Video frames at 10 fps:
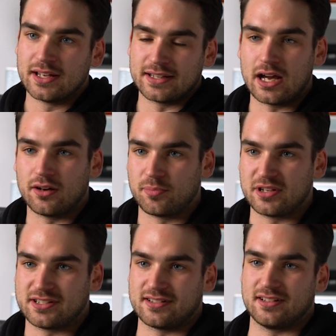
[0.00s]
Now the
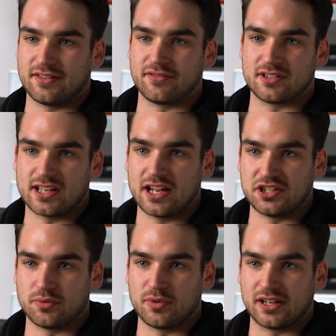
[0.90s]
business is at a different
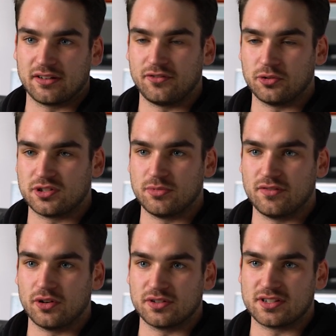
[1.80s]
stage and we can afford to
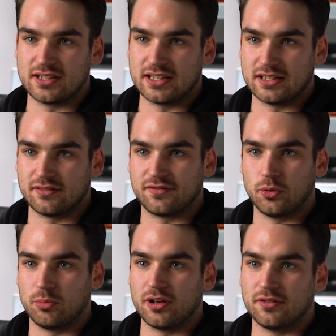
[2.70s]
move on to the
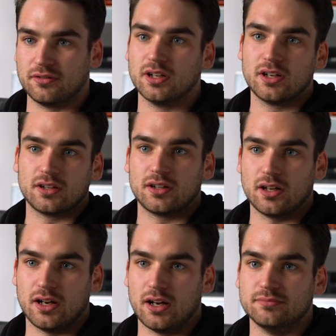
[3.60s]
full-blown
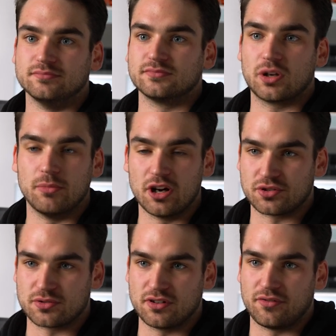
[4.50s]
um,
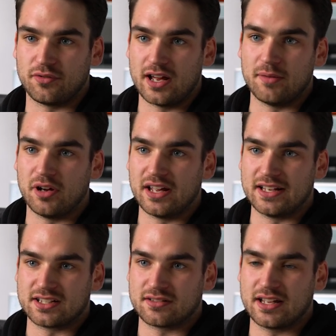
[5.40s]
commercial software, but
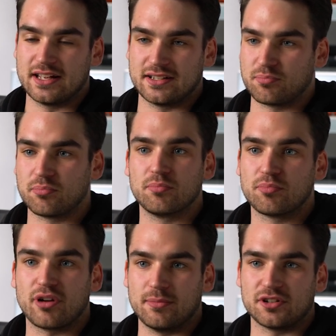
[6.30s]
it's, it is
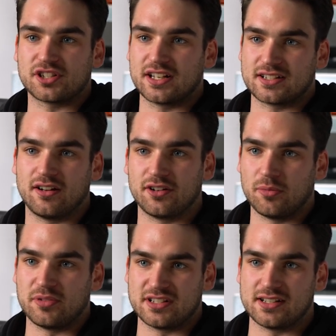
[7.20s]
pretty much kickstarted
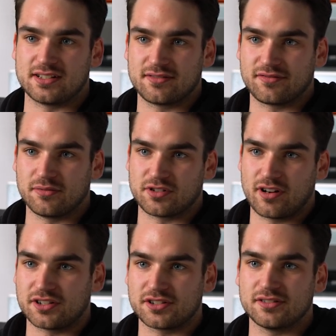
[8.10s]
our business from
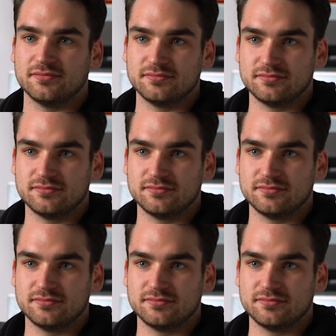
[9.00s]
scratch.